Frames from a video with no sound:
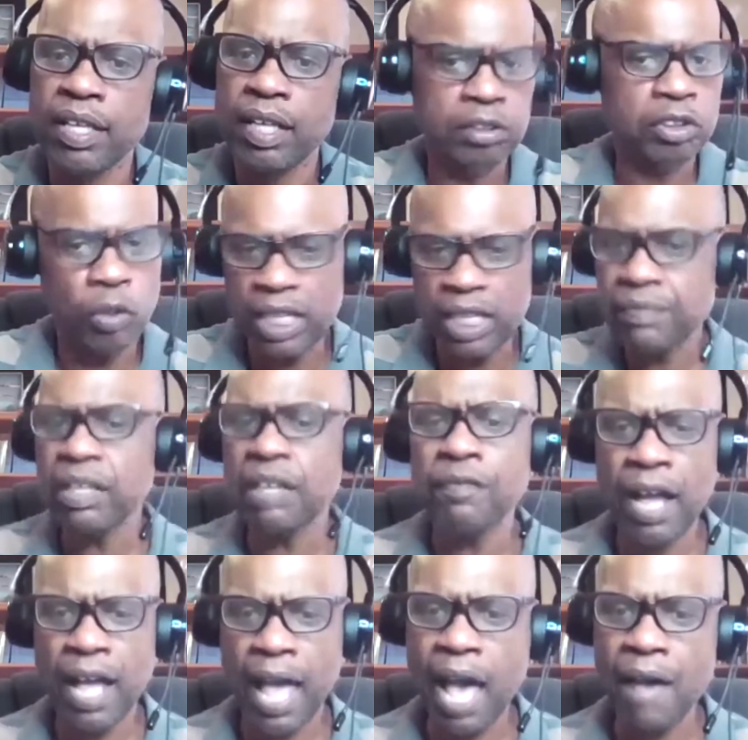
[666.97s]
So even if
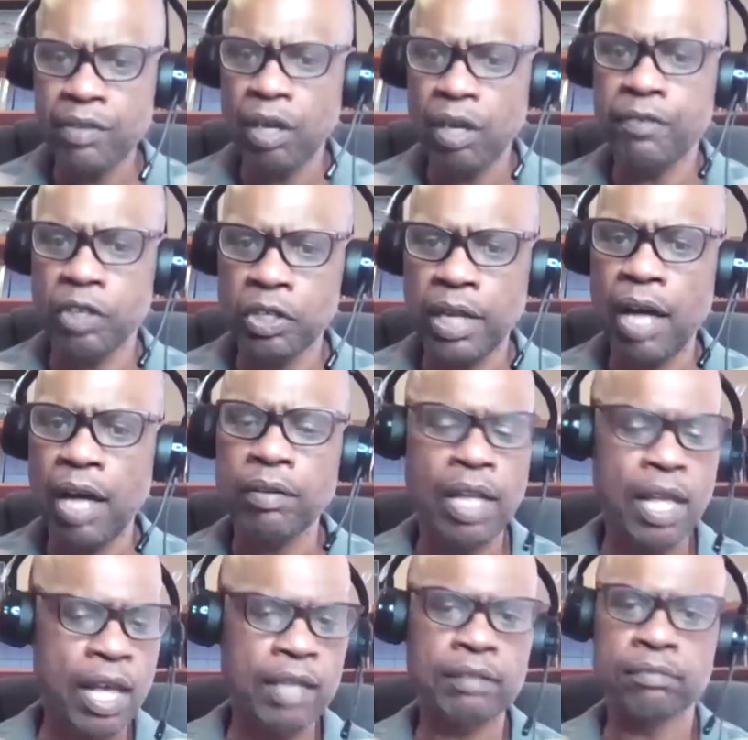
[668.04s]
I have it all figured out,
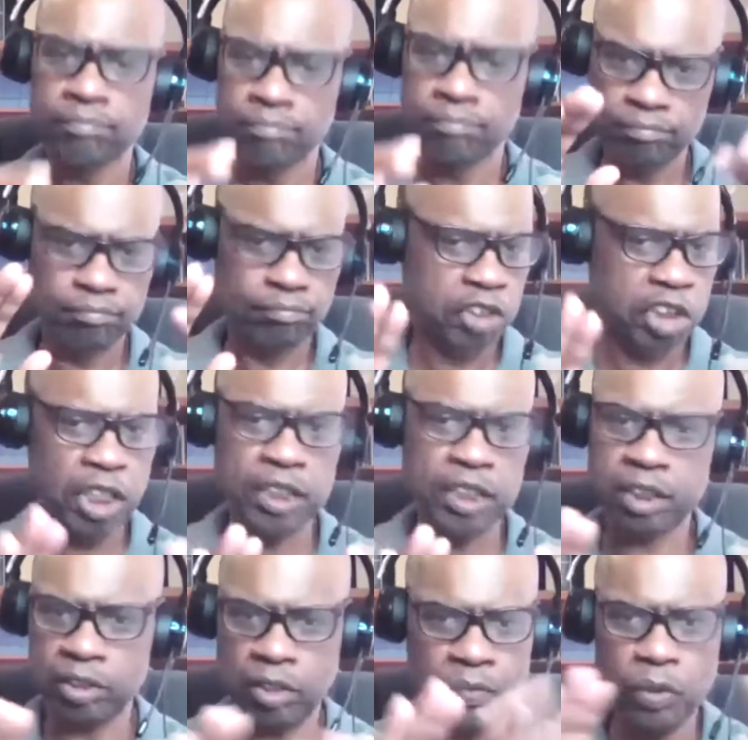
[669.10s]
and
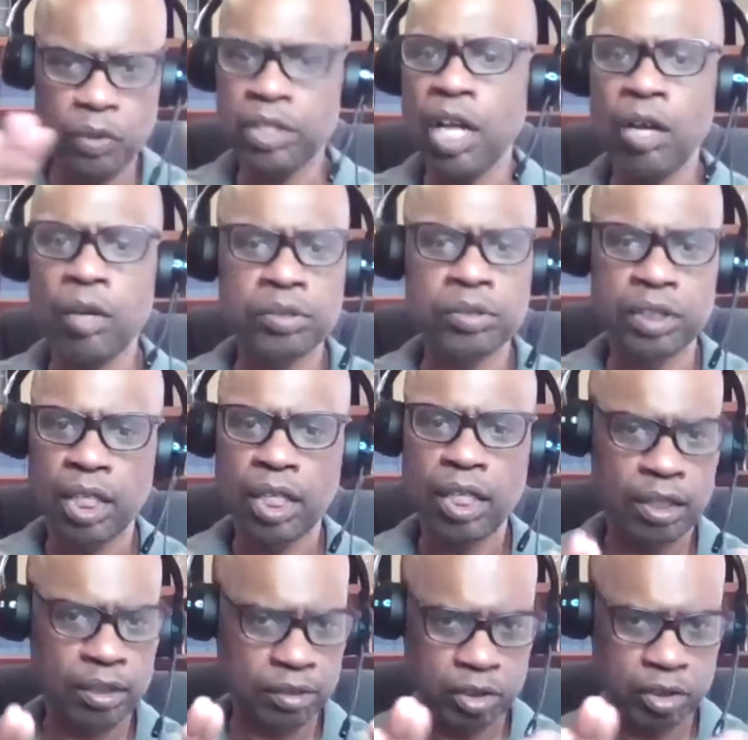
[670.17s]
just so everyone knows,
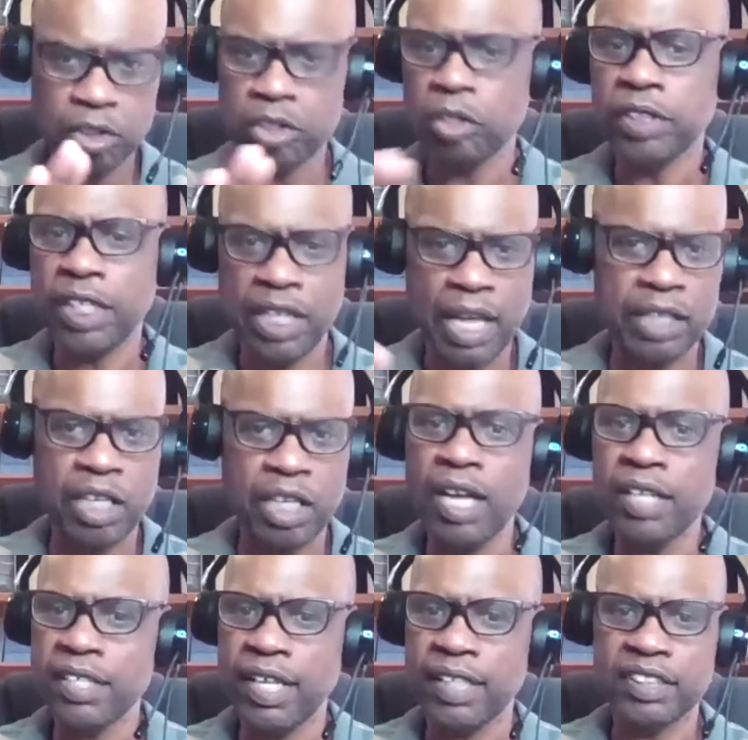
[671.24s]
so you don't take it out of
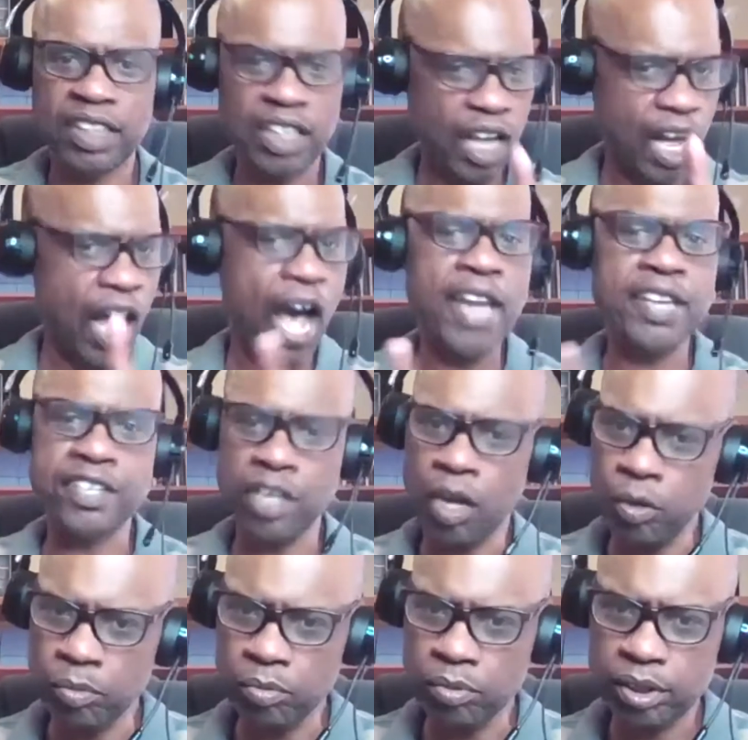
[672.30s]
context, I
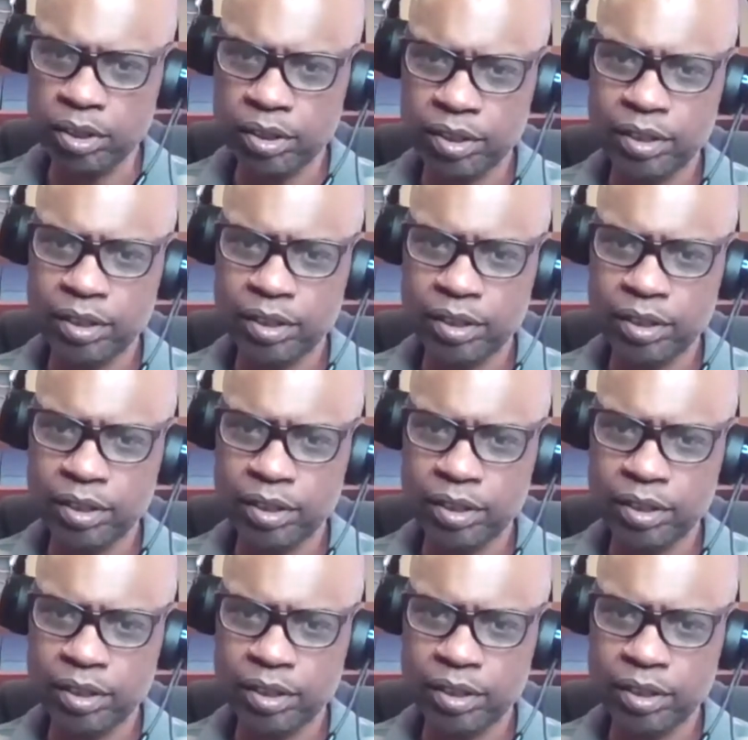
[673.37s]
don't.